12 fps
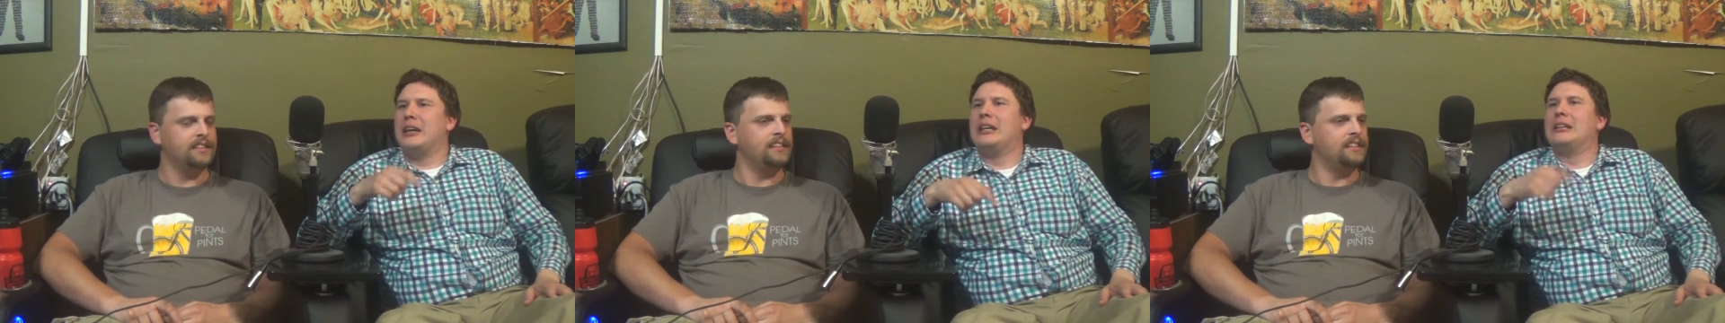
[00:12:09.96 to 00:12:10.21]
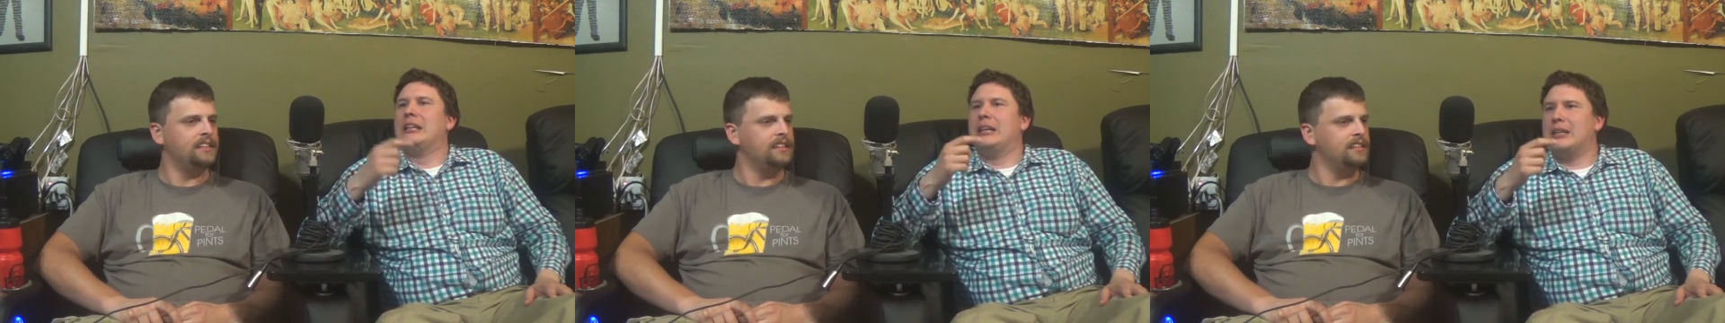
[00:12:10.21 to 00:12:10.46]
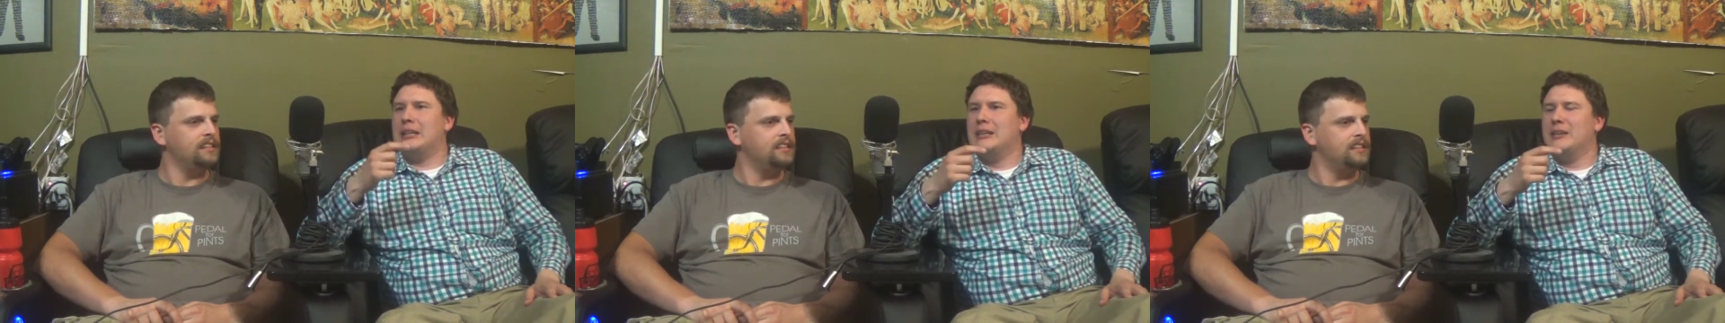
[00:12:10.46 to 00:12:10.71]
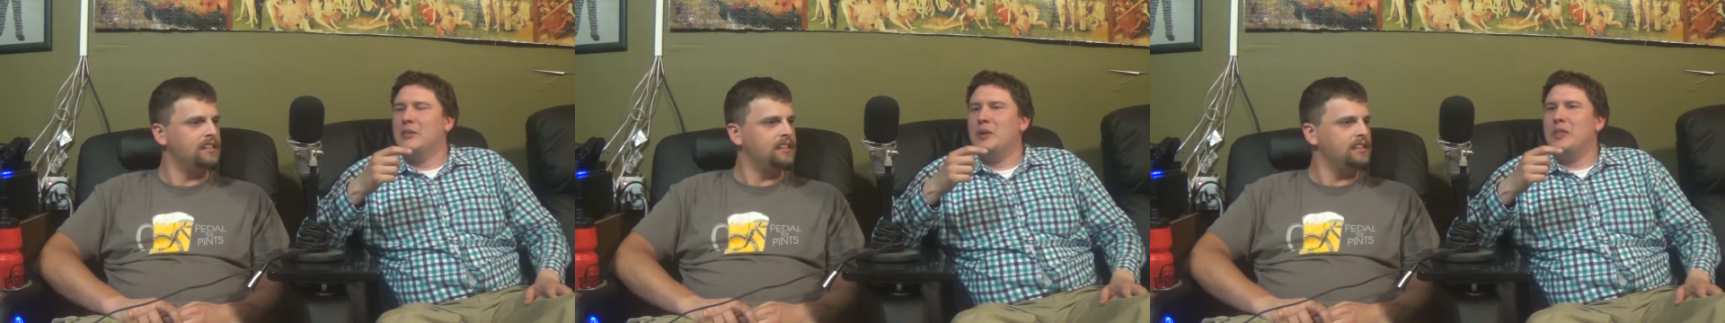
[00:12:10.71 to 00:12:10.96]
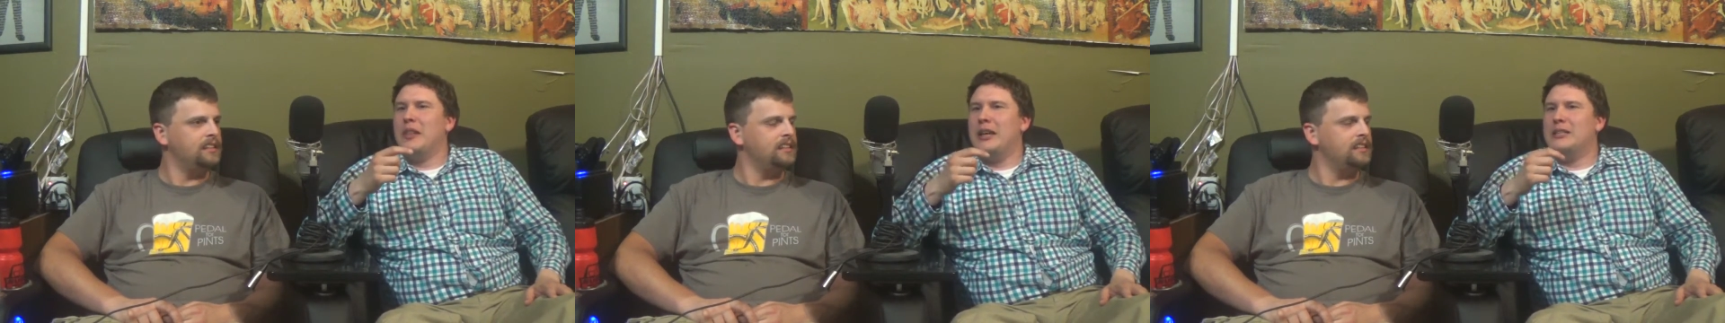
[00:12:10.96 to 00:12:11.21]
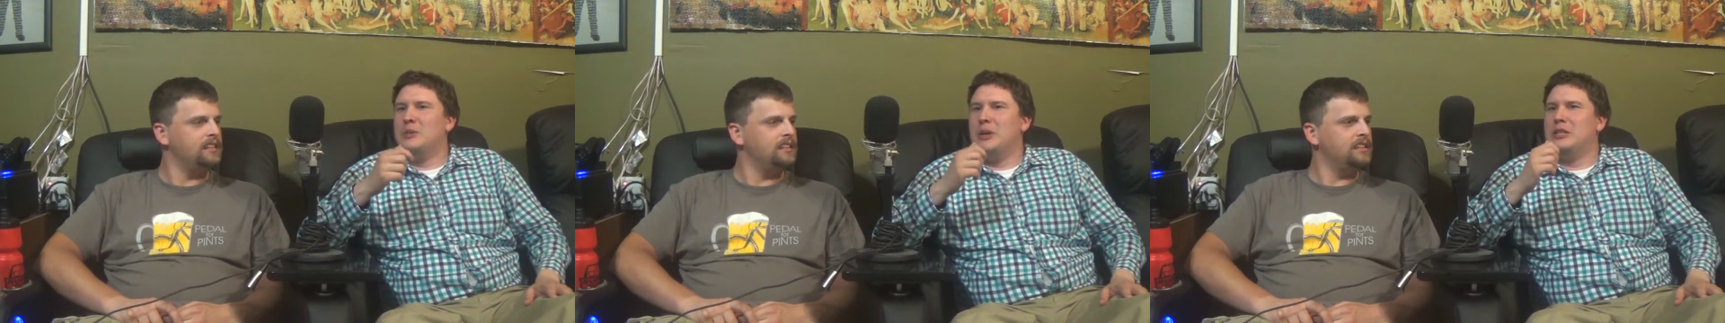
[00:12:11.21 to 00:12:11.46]
Speaker 1: click with the
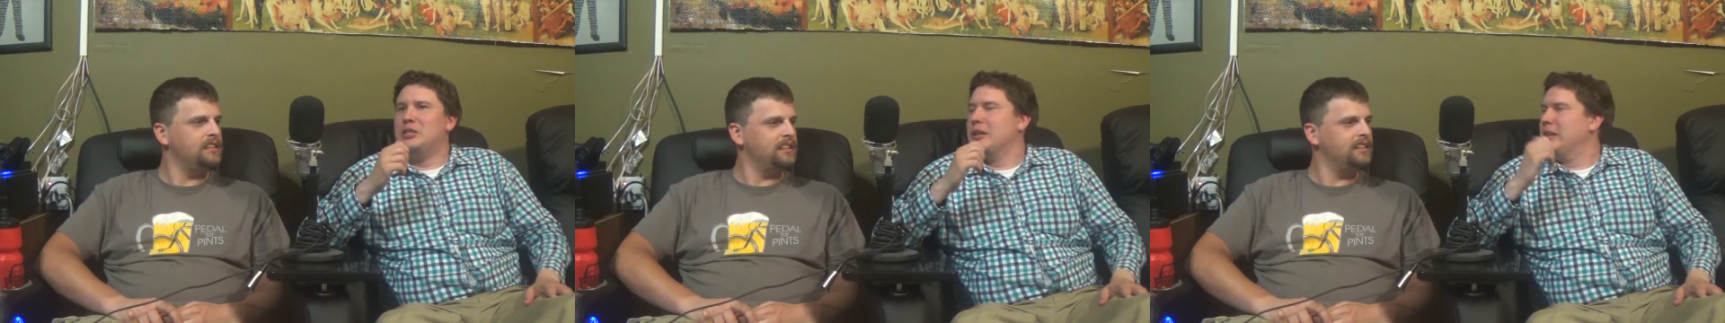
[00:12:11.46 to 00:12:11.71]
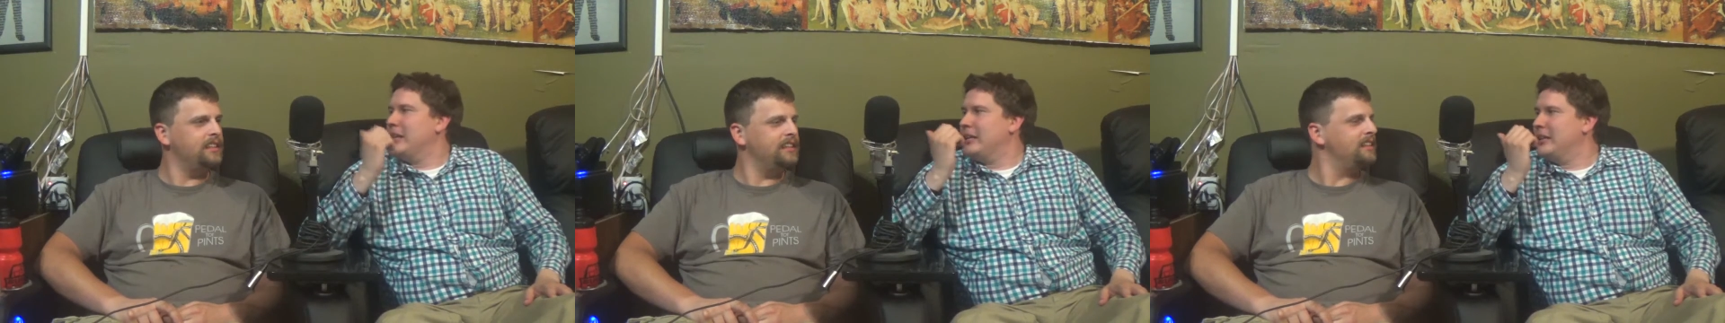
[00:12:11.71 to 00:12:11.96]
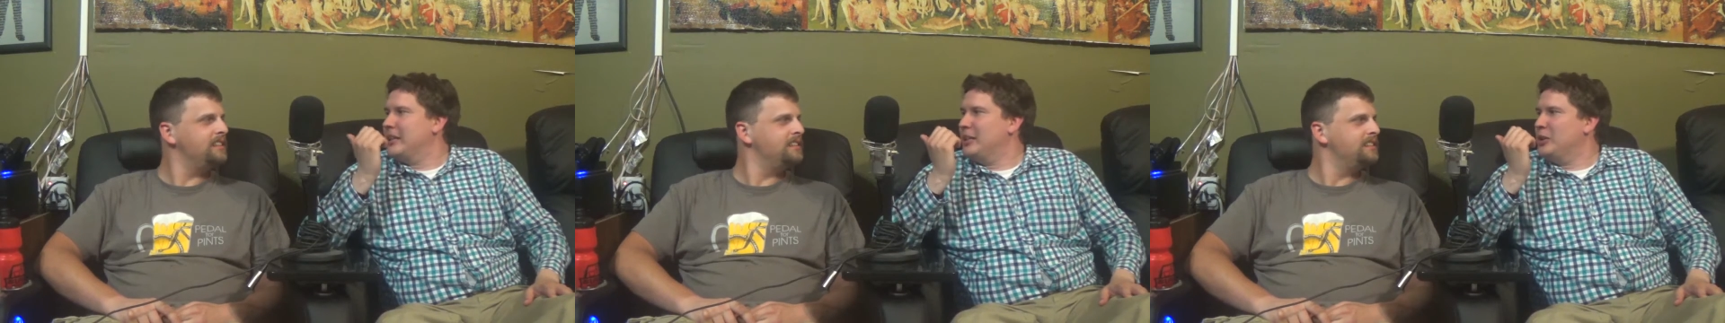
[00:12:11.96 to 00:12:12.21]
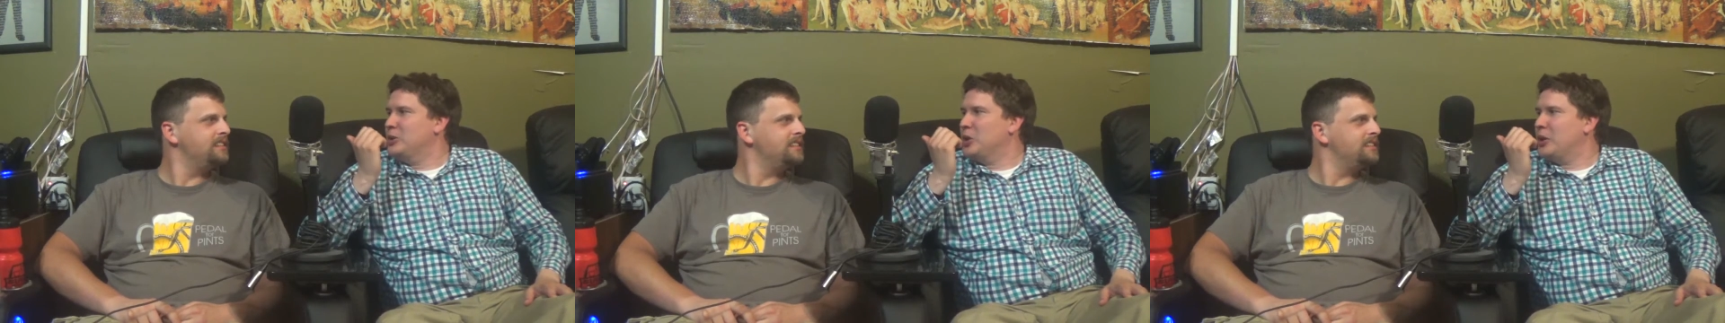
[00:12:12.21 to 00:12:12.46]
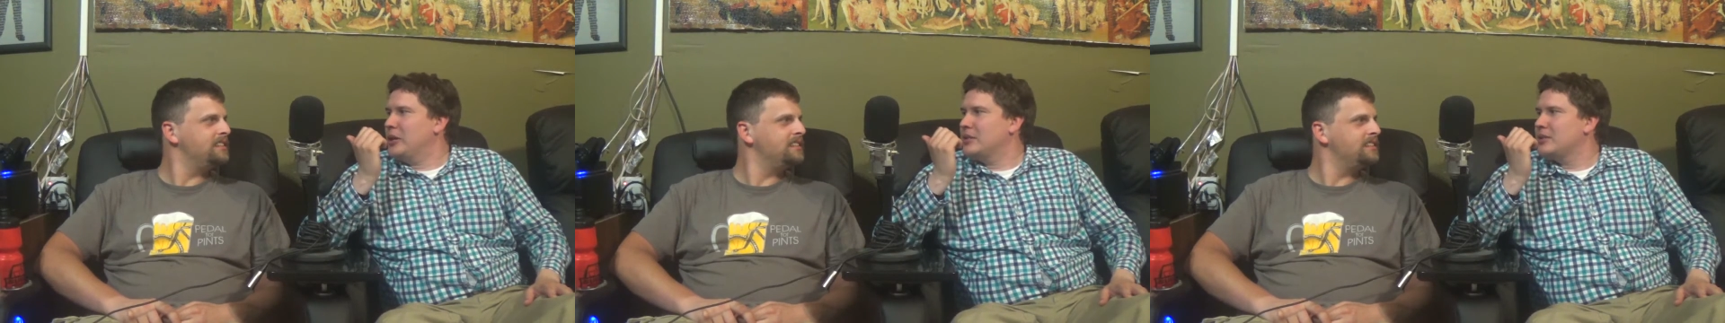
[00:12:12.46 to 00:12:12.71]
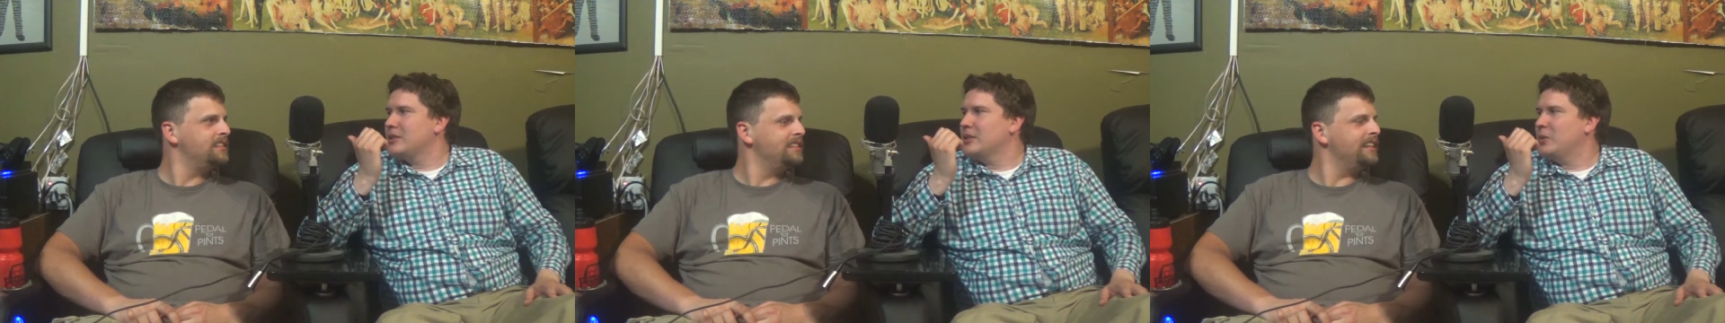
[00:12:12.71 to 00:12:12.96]
light switch, and then you
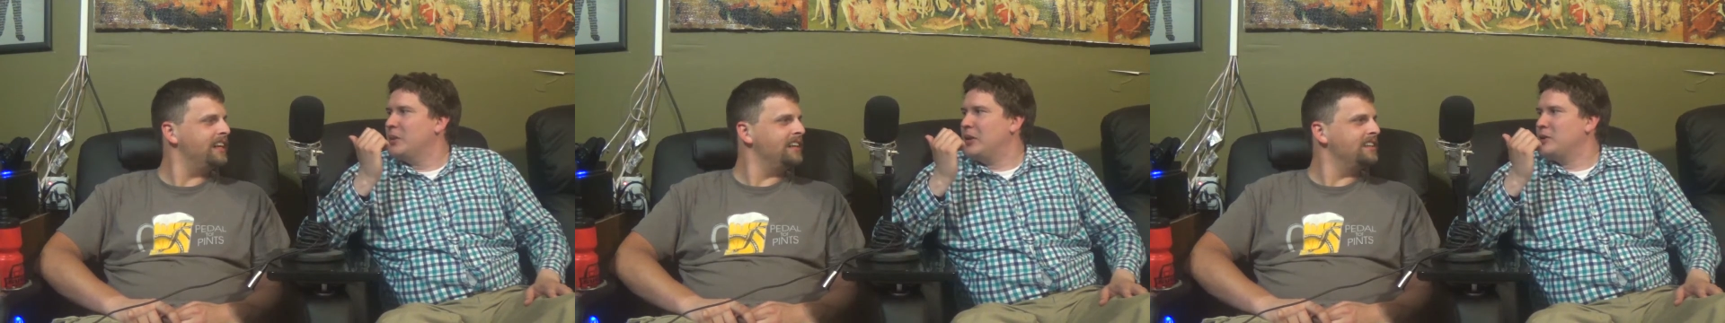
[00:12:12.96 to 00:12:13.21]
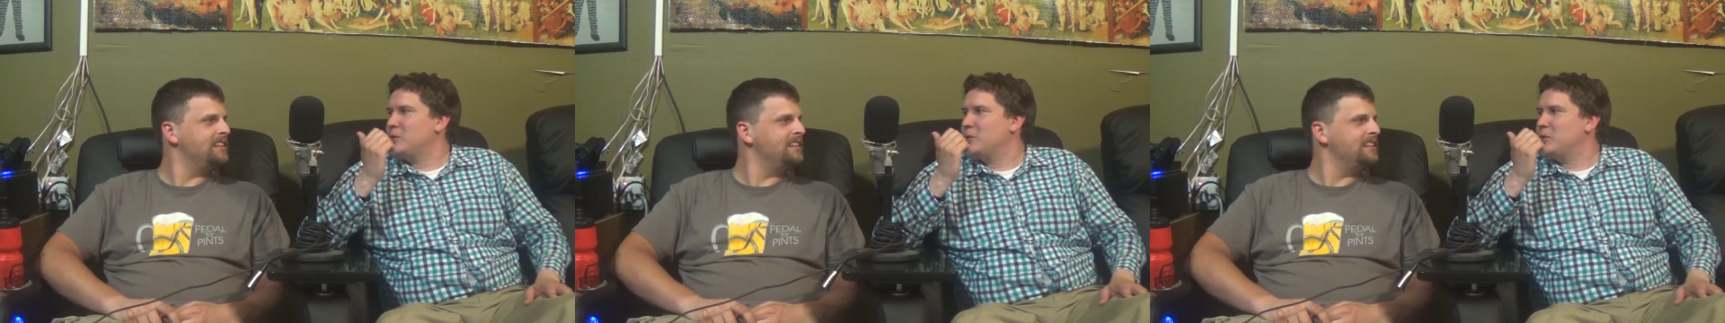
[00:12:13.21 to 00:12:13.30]
noticed when he was